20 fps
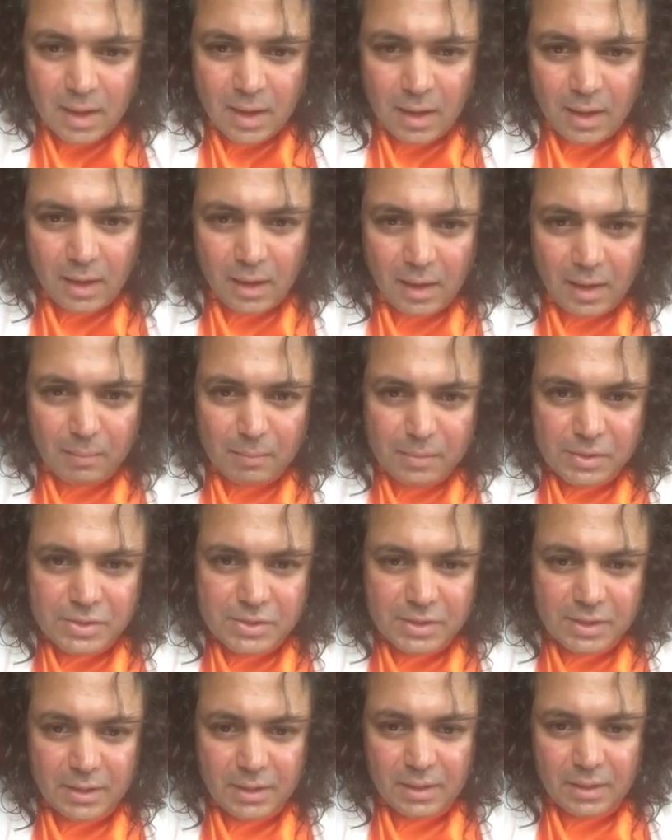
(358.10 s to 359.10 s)

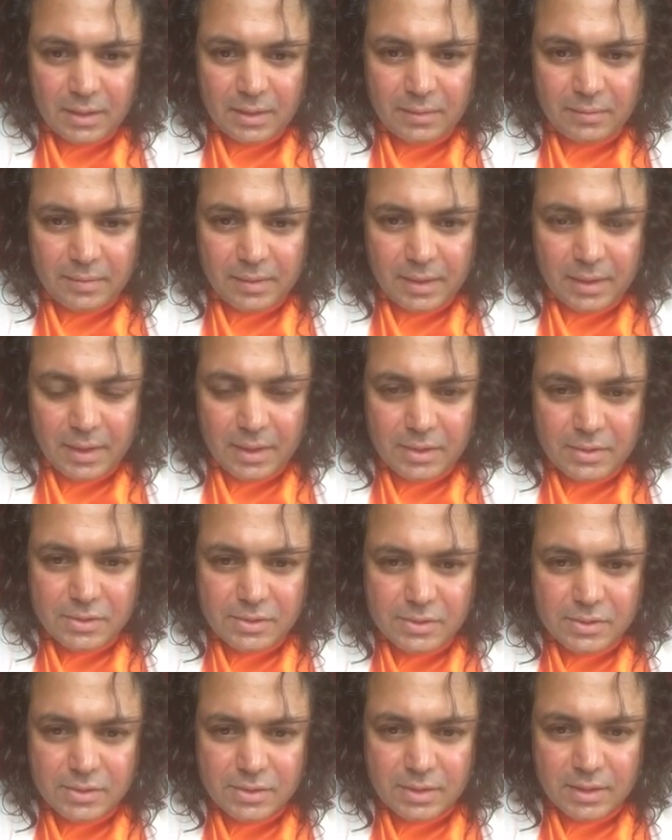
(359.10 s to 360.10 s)
Michelle
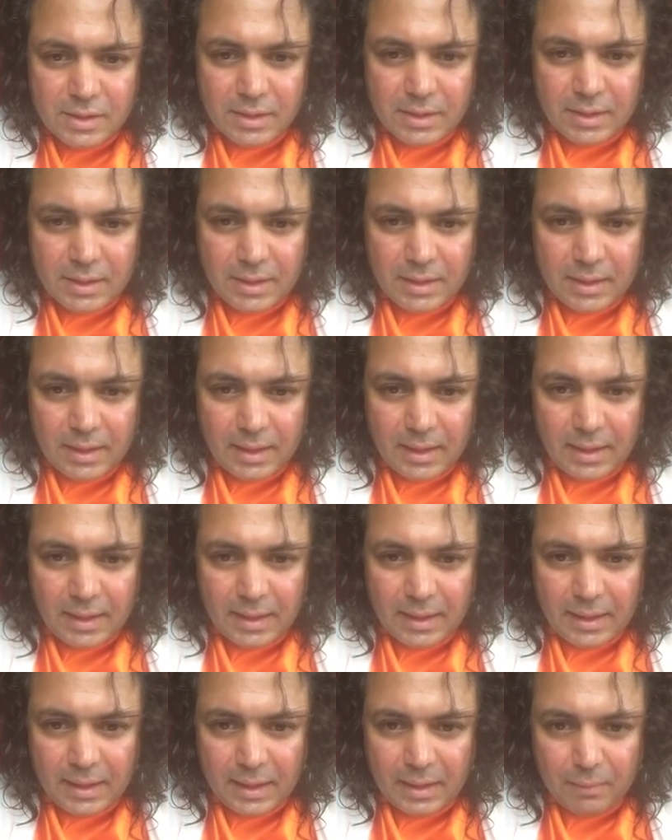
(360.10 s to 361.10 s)
writes,
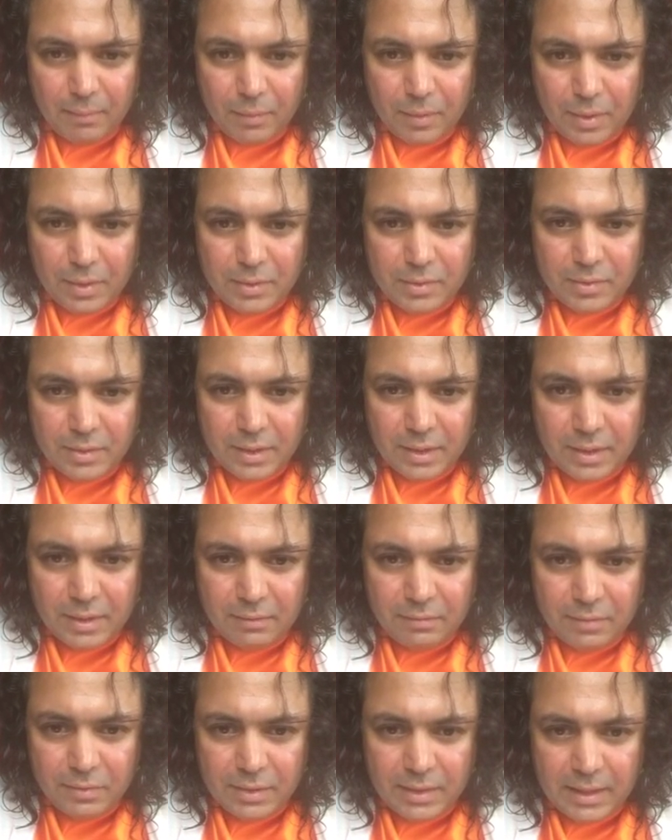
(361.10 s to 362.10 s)
I am wondering
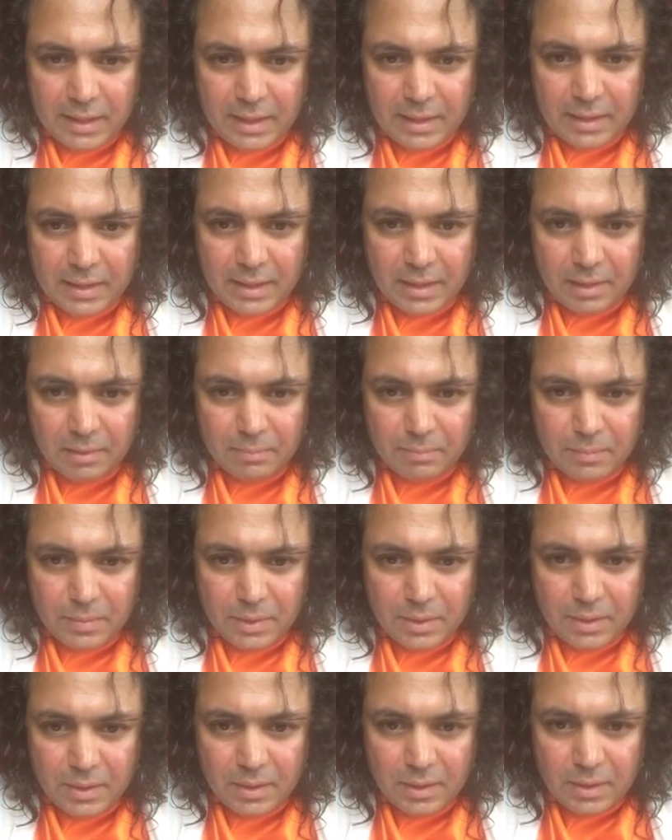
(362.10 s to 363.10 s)
if you can help
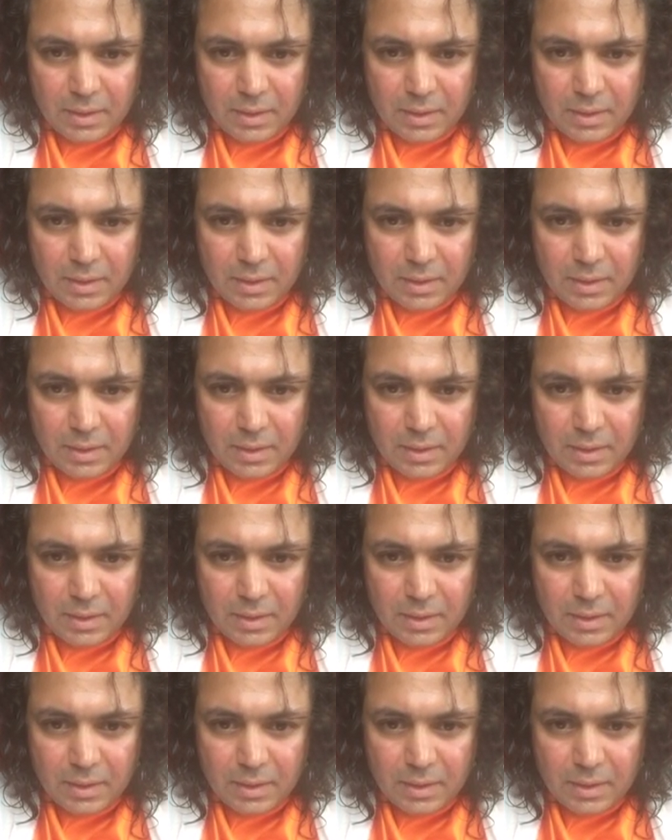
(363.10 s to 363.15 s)
me